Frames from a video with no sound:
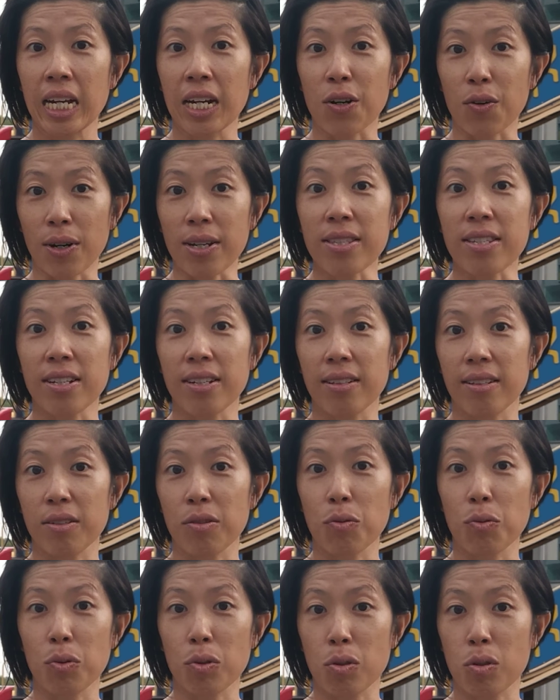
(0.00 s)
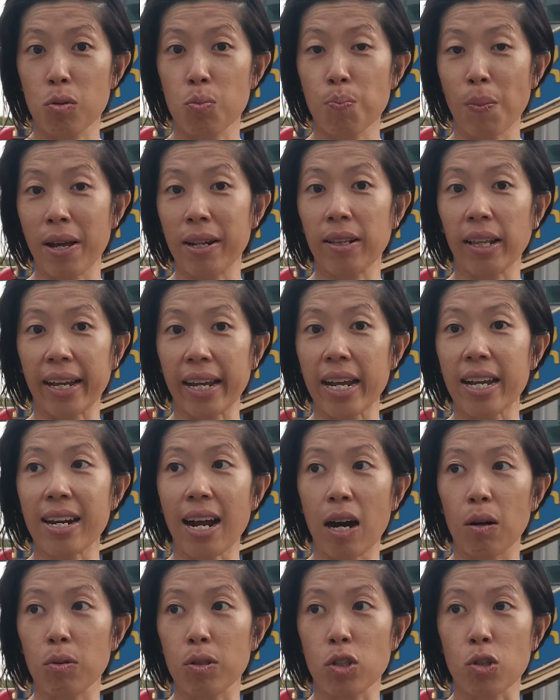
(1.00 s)
Granted, you spend like eight
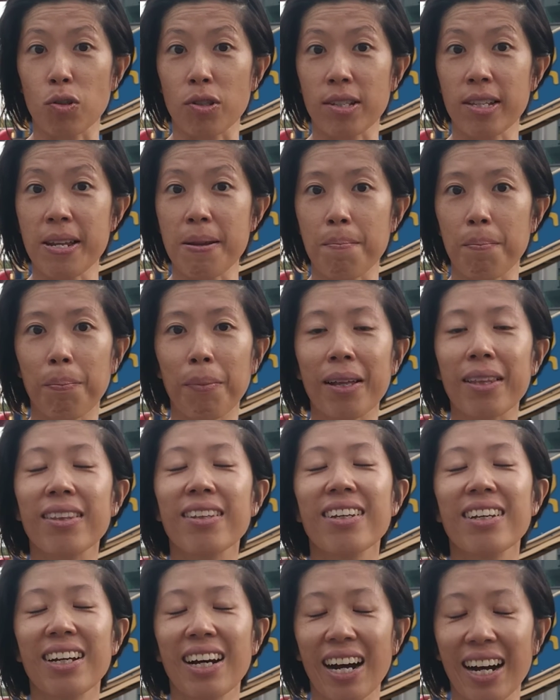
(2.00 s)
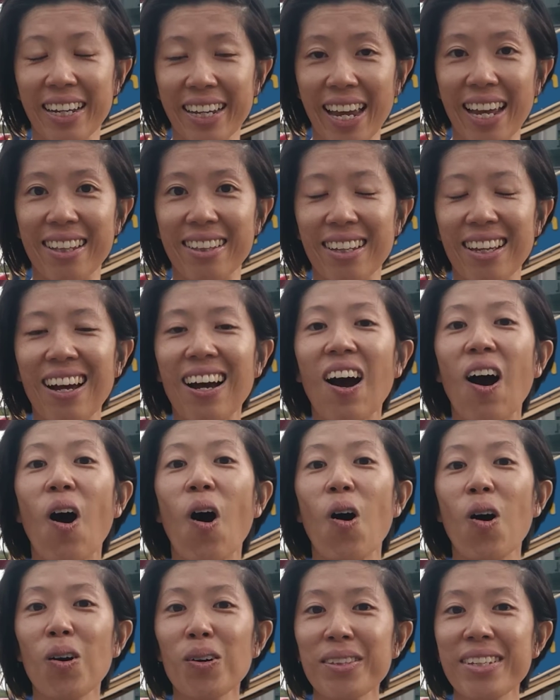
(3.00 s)
hours to sleep, but again,
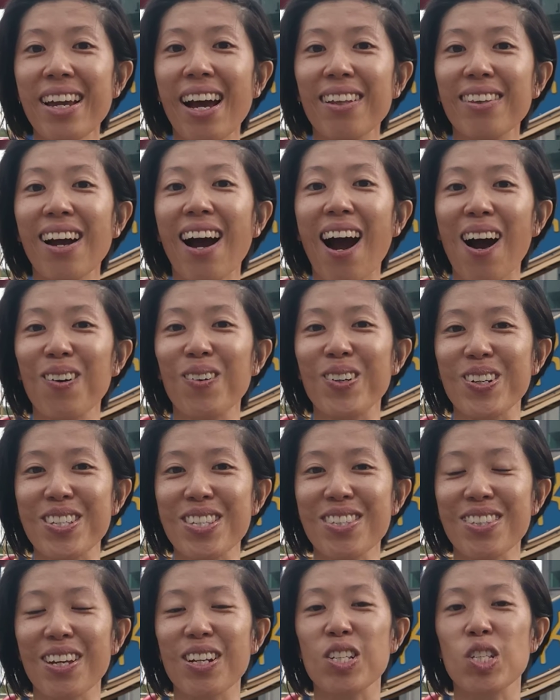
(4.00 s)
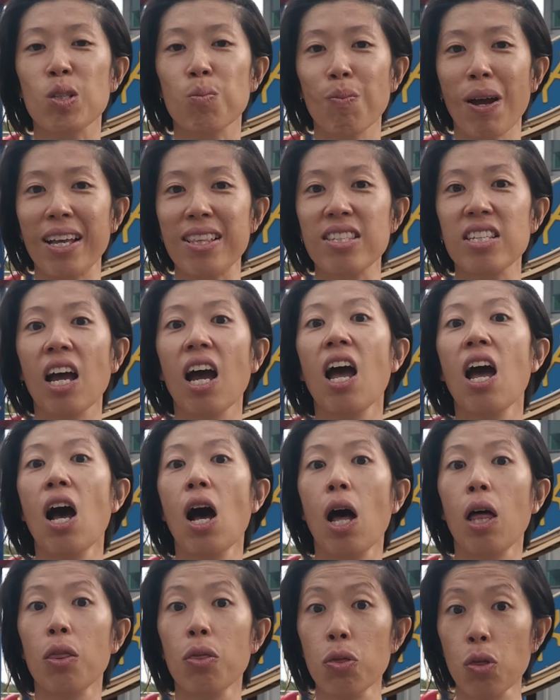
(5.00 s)
all the other hours that is spent
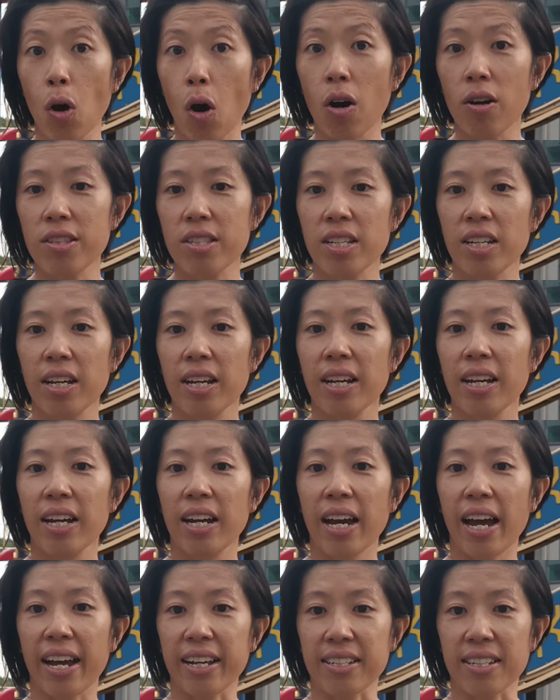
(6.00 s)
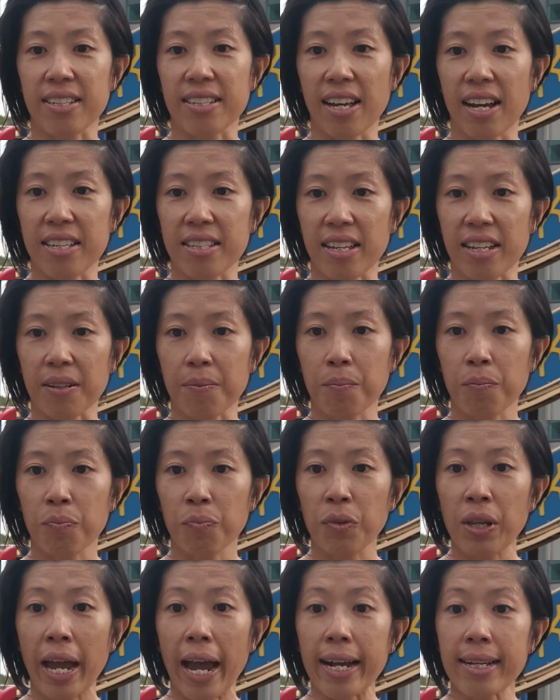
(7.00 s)
not exercising.
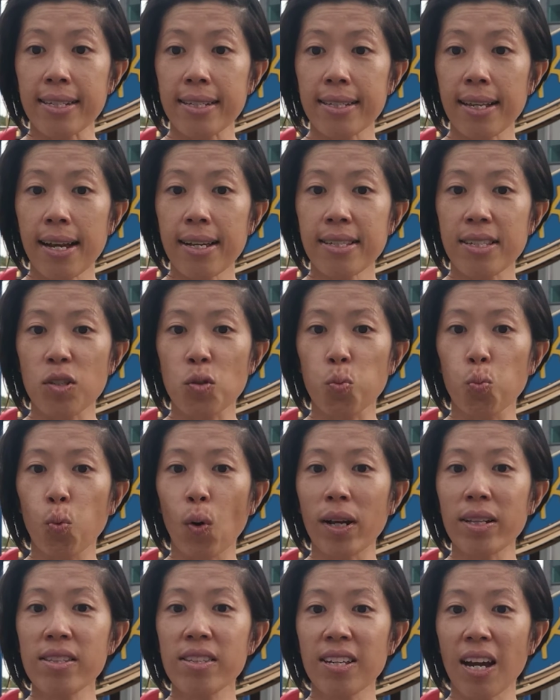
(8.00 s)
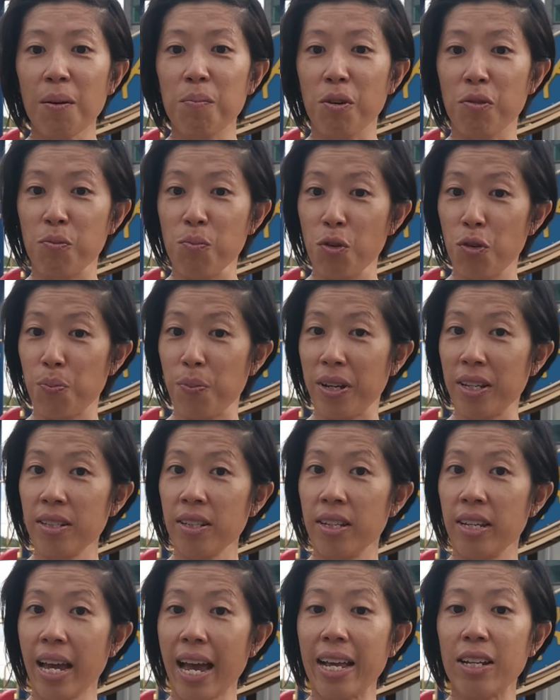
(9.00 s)
Exercise is one type of movement
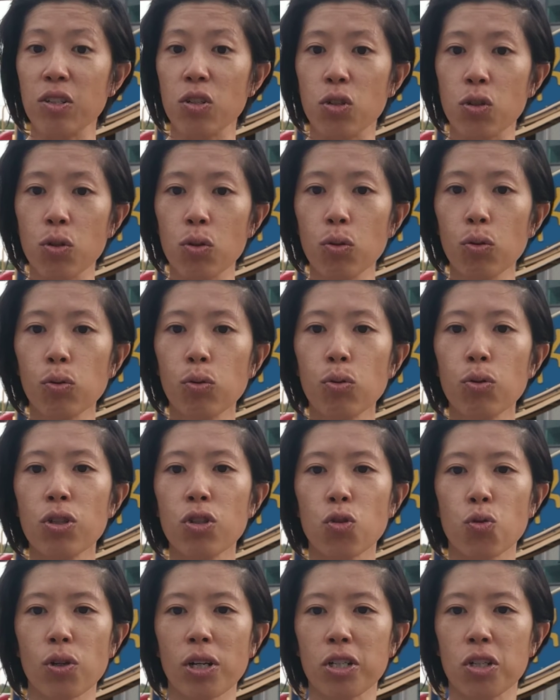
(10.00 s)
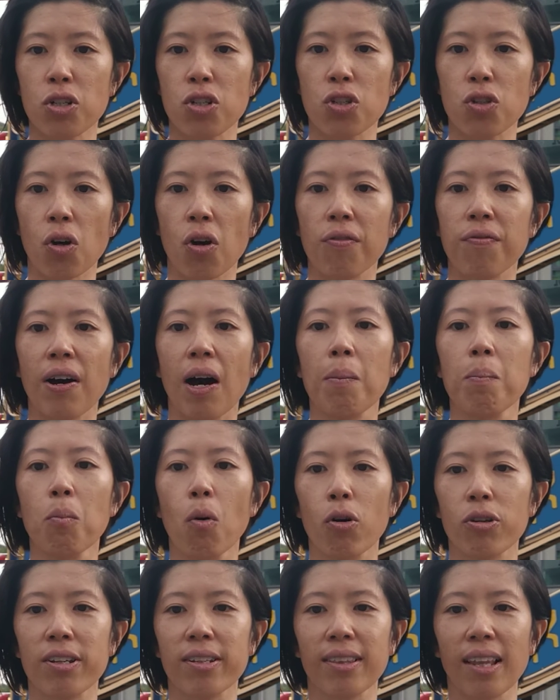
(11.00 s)
and due to the structures of our
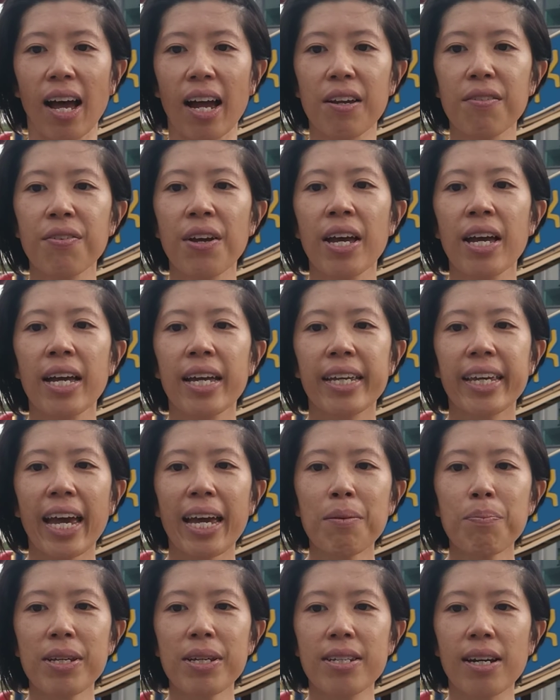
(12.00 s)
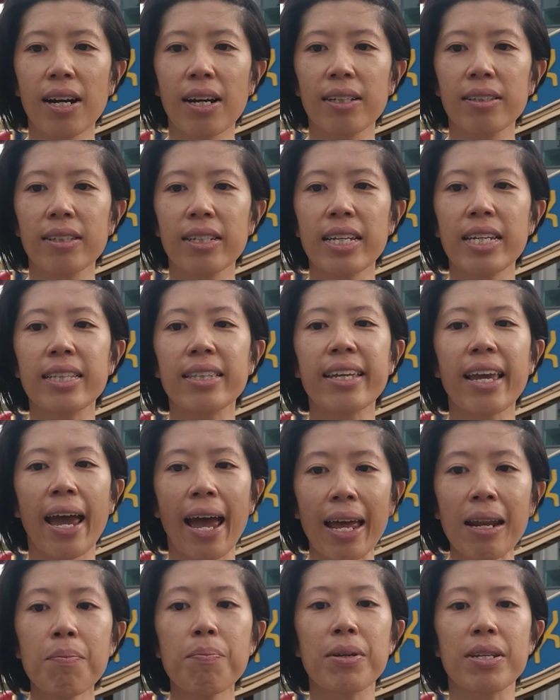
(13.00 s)
modern life, can be done, it
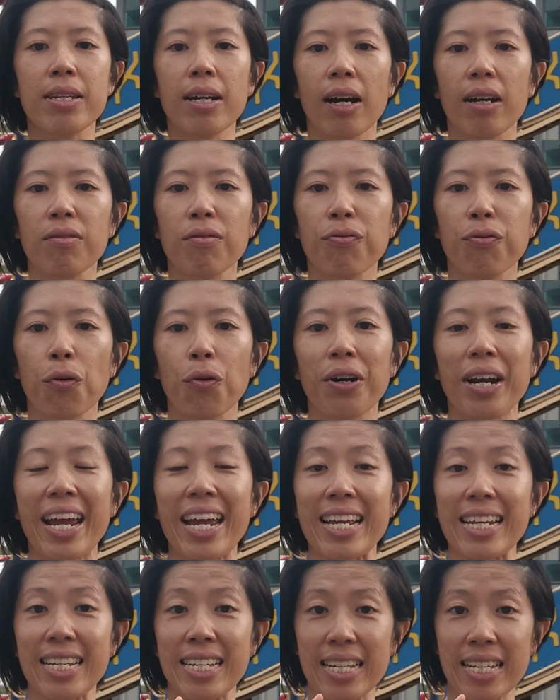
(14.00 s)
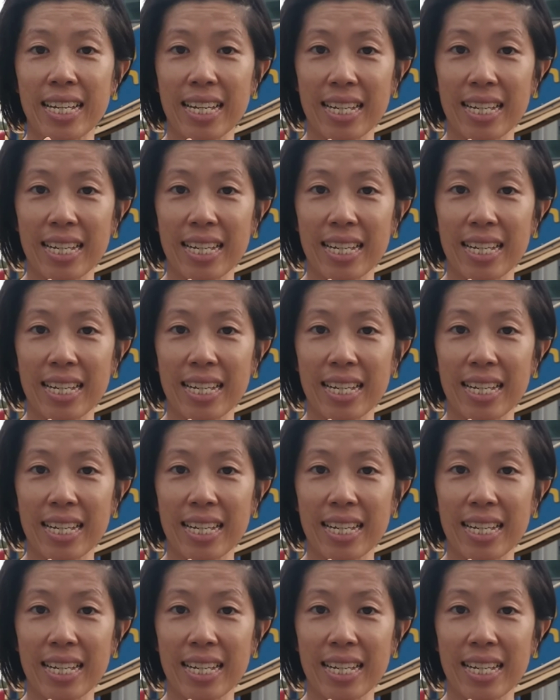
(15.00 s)
can be done for a